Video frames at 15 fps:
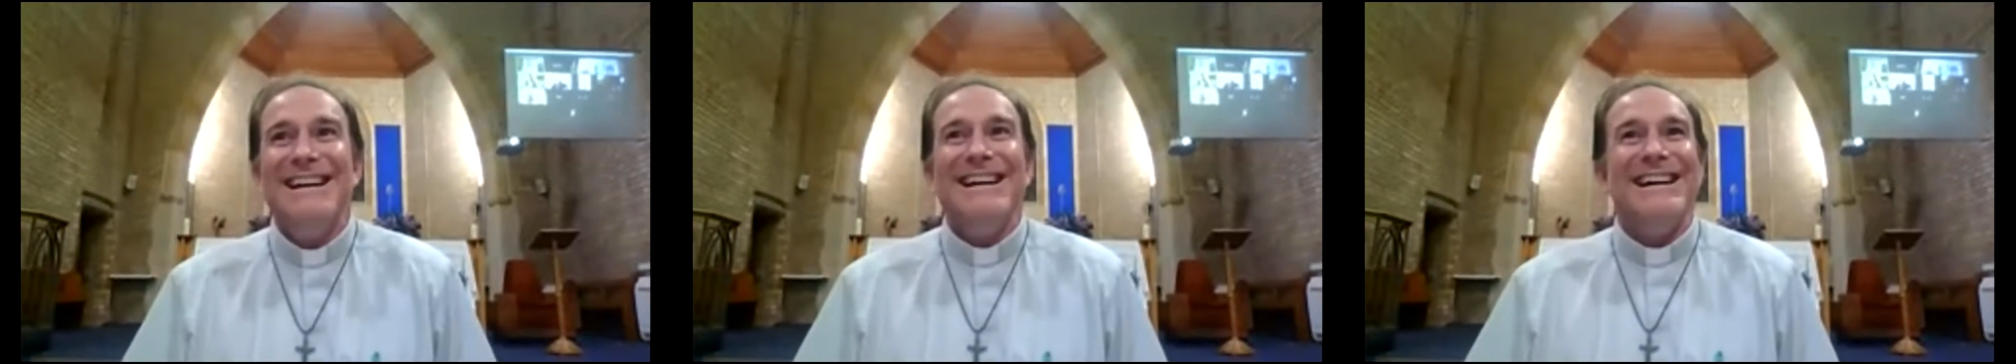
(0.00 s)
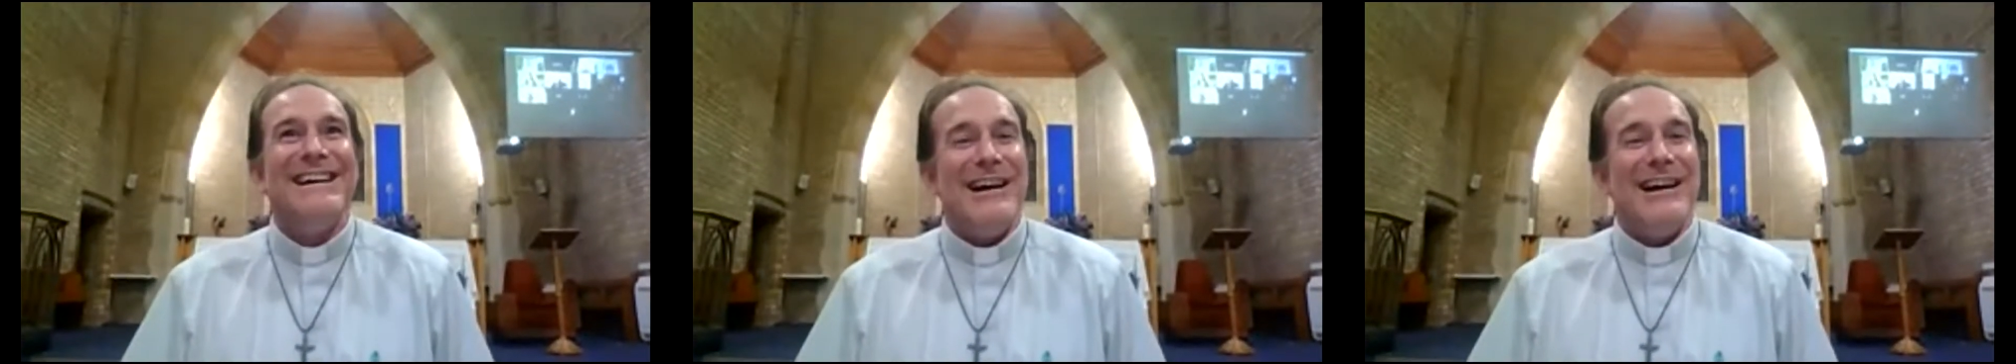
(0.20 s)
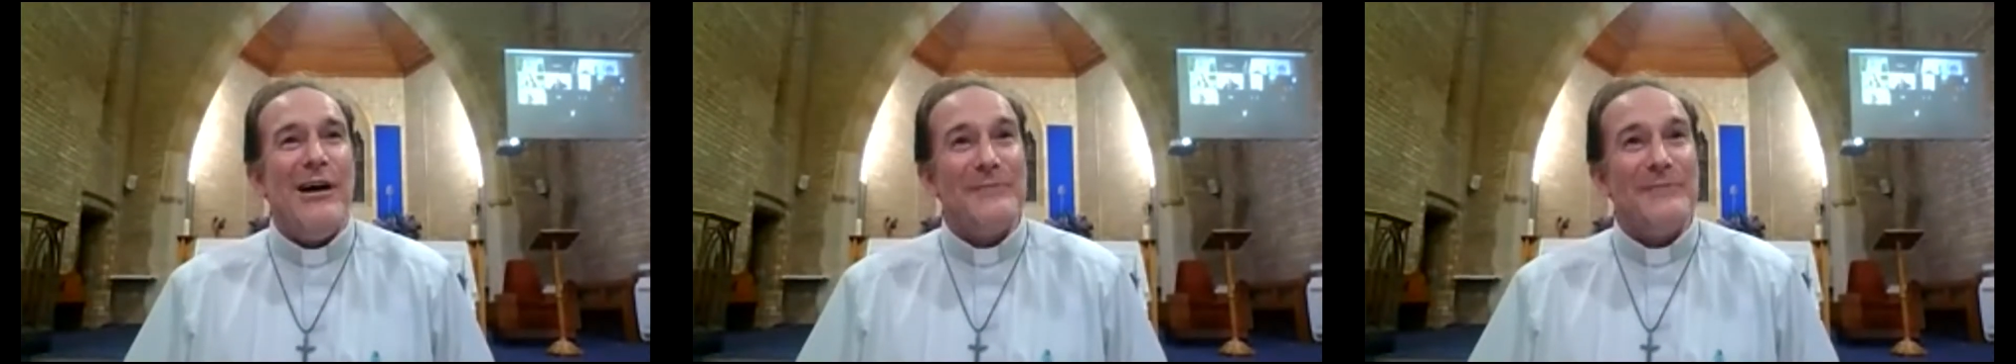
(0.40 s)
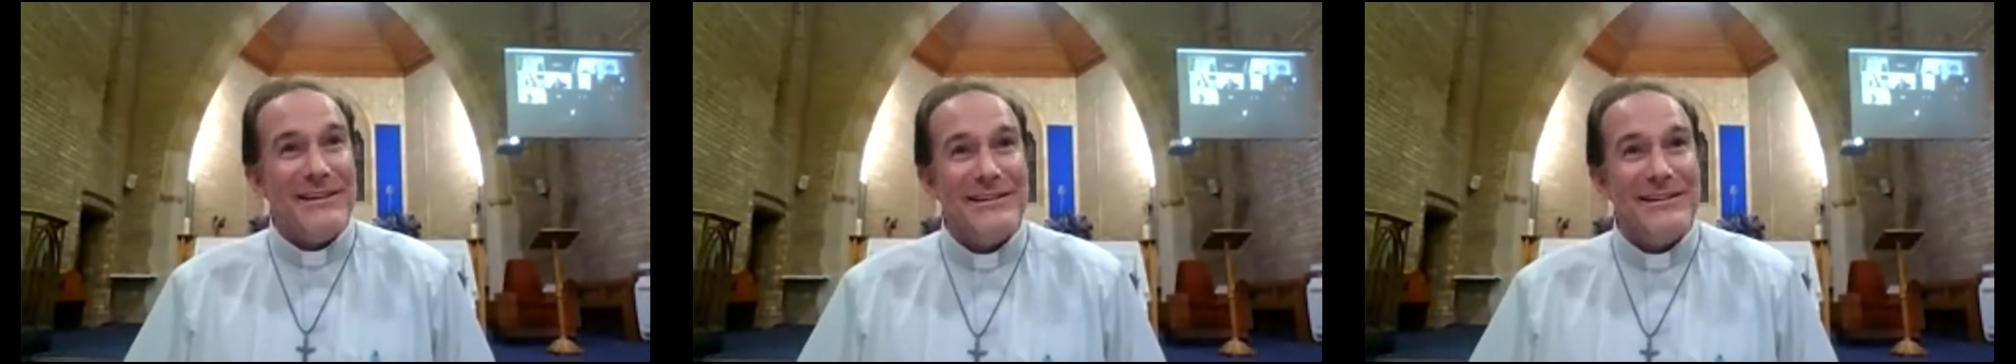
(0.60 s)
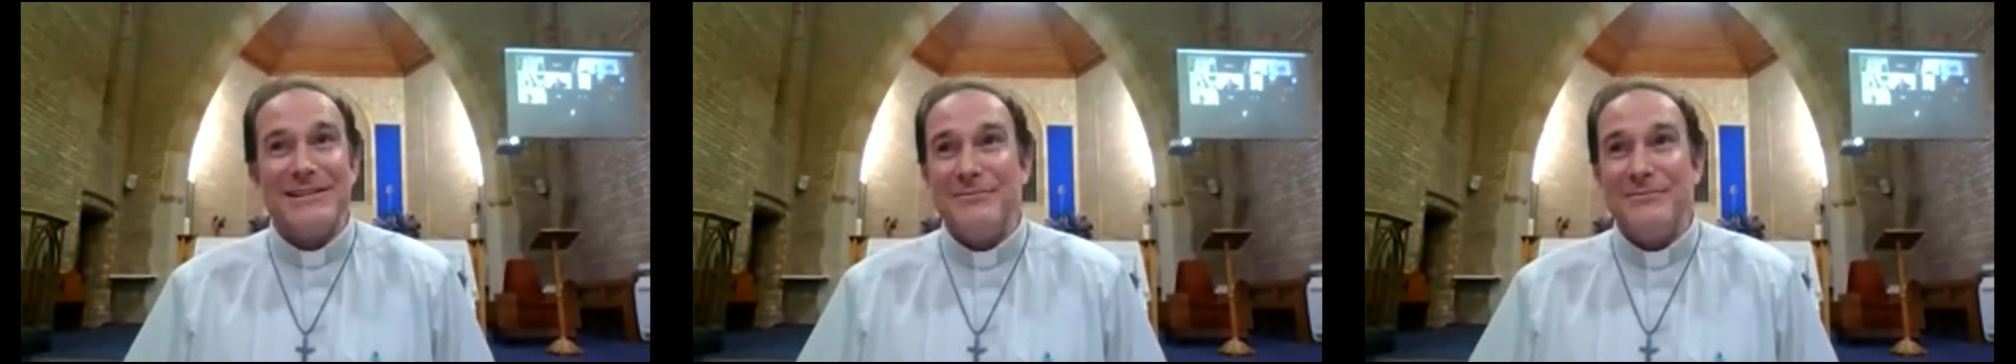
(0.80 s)
Uh, I'm
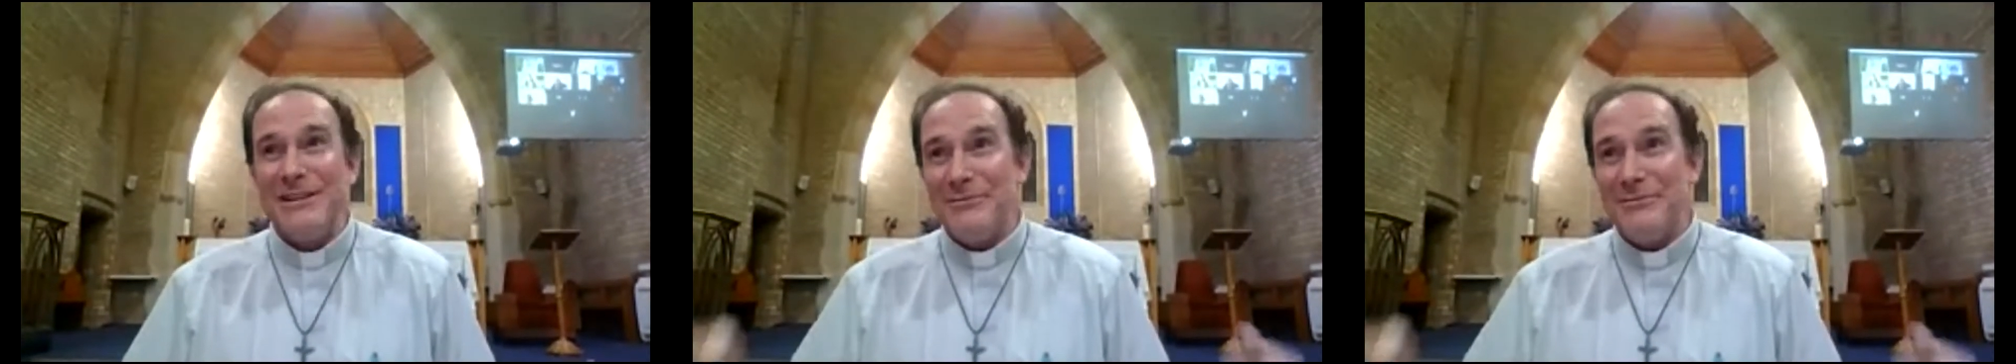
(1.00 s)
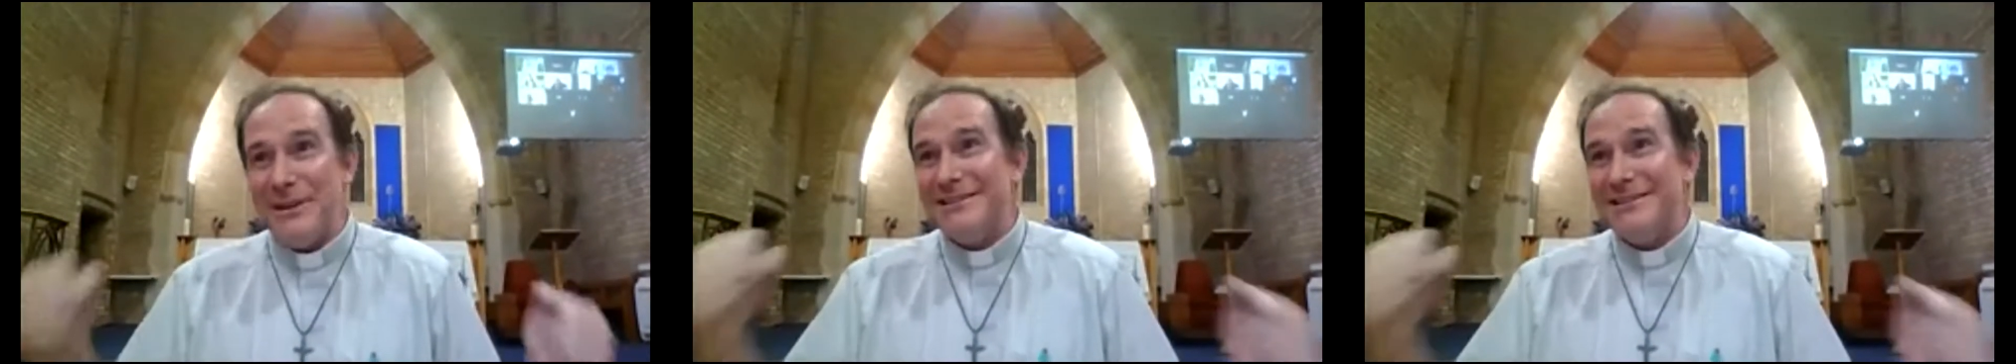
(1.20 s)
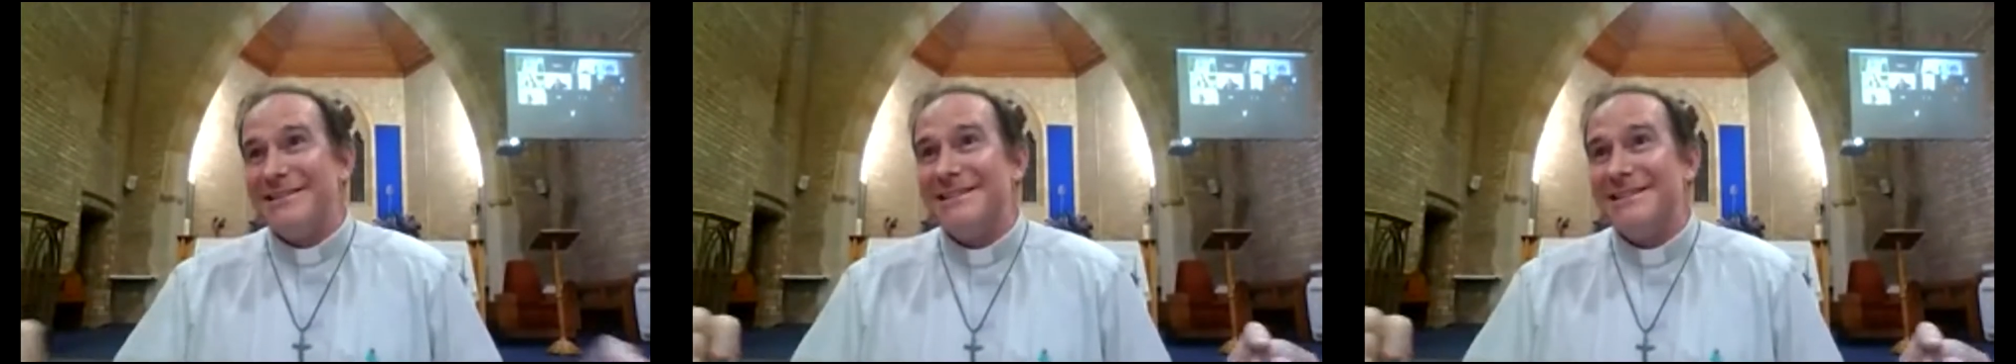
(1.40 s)
going to be the one to